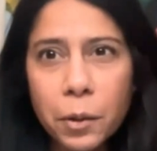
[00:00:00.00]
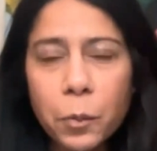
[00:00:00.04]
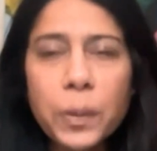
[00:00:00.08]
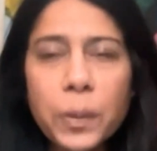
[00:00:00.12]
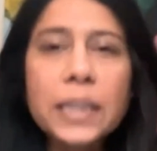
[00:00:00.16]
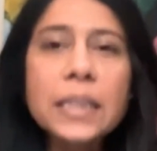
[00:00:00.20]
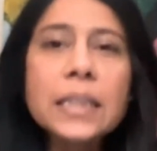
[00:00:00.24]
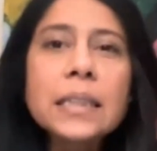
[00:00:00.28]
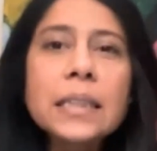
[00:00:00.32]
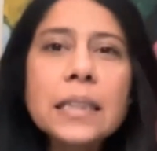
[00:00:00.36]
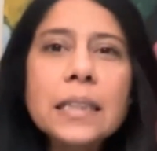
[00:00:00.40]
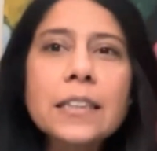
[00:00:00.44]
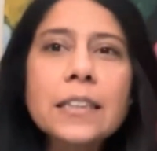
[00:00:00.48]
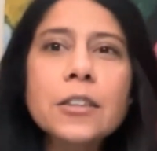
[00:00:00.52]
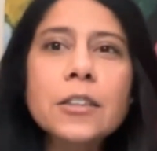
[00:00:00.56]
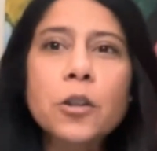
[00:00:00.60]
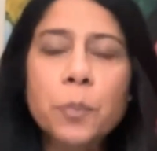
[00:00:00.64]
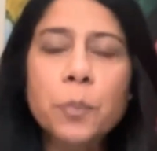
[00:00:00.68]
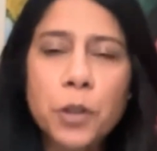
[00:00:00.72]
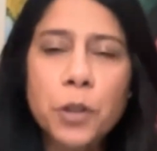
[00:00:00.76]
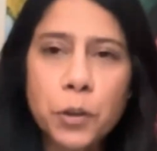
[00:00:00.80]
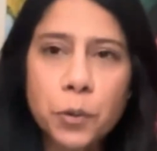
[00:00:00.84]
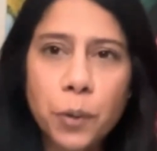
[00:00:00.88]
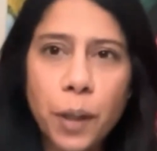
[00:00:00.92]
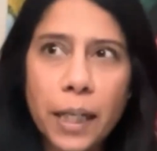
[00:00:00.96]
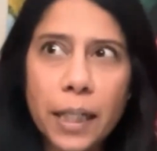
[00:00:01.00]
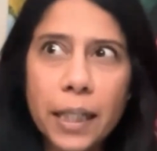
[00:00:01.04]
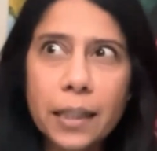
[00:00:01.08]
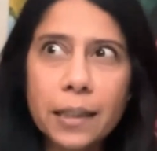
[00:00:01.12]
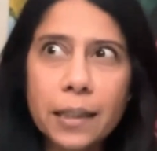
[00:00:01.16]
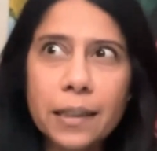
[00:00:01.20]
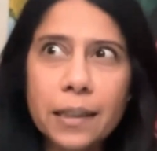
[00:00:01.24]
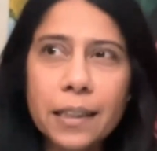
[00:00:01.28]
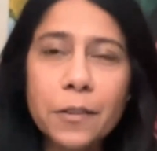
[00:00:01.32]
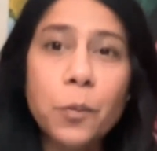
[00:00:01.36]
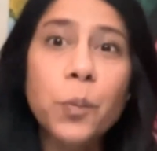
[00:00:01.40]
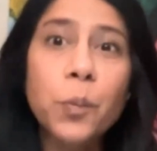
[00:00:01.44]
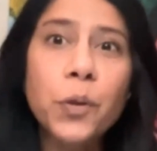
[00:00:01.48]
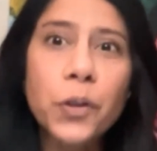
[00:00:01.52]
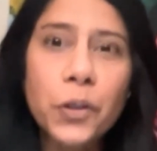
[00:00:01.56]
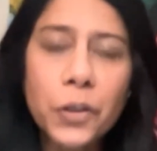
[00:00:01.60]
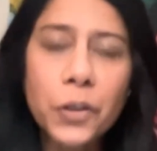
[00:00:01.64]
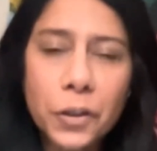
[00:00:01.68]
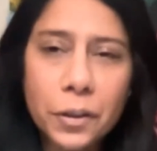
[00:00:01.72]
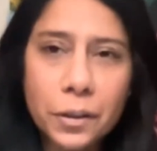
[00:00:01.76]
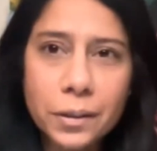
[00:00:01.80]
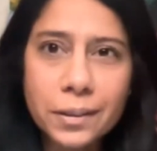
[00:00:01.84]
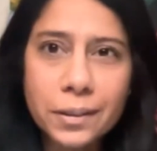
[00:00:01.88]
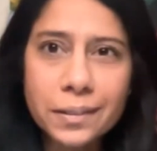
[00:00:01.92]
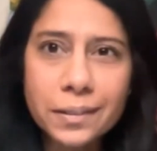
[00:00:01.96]
but we see so much writing in the
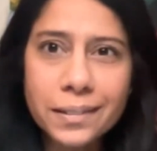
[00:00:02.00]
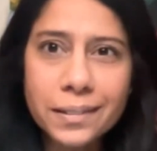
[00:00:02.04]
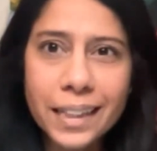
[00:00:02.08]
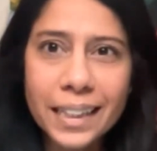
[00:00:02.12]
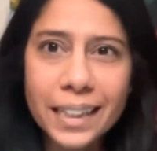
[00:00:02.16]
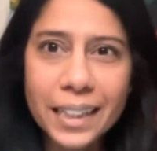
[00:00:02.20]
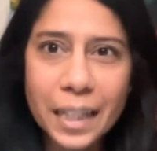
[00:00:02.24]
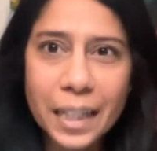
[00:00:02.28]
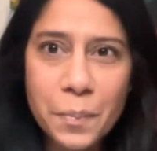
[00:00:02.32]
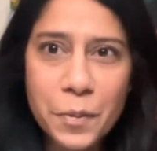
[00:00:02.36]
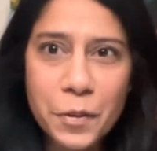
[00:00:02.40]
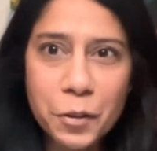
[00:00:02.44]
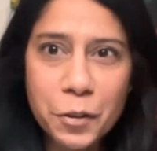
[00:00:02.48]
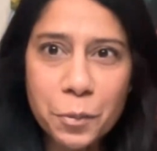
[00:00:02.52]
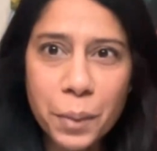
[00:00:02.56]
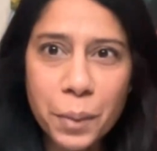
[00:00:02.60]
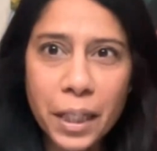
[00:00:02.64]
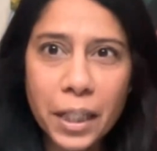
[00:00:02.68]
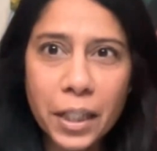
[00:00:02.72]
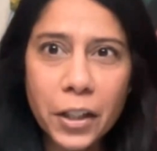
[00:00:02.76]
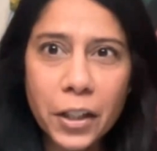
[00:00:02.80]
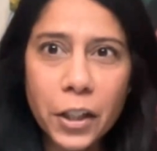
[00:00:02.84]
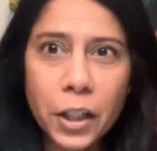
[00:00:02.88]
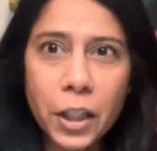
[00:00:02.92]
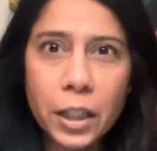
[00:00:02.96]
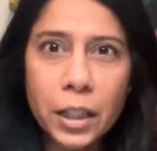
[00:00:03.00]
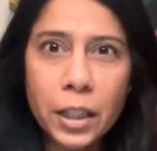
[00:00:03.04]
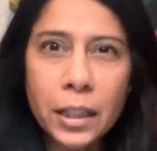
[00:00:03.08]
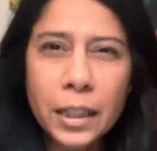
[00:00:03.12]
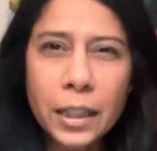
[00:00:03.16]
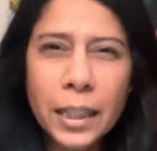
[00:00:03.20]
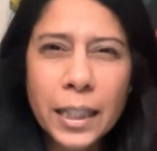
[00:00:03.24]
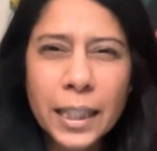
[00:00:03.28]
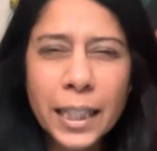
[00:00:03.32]
world that comes from anger.